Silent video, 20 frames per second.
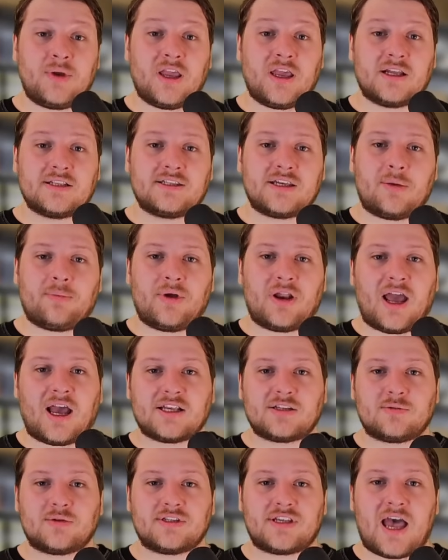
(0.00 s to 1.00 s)
gets up and
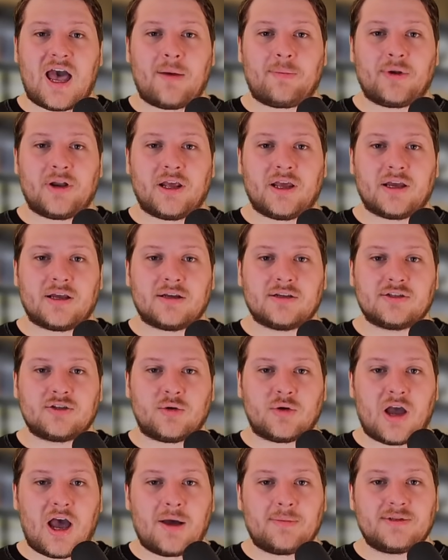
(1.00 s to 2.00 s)
asks what's happening, so
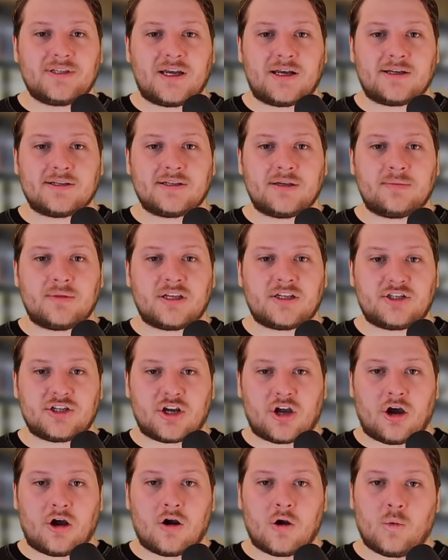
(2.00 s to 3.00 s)
Gob tells him that
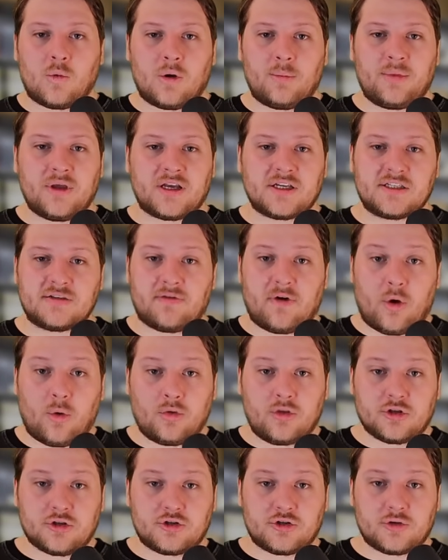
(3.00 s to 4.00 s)
Chikara won because of
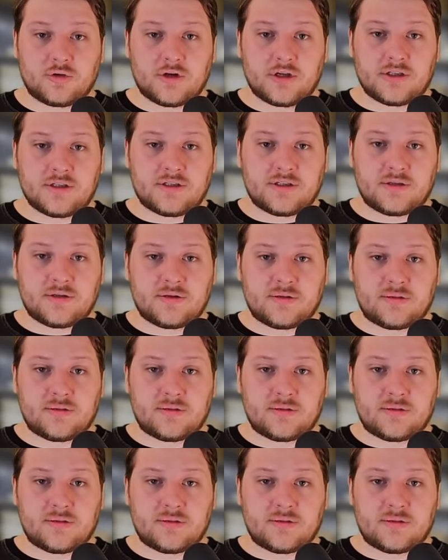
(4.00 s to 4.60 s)
Oath of Druids.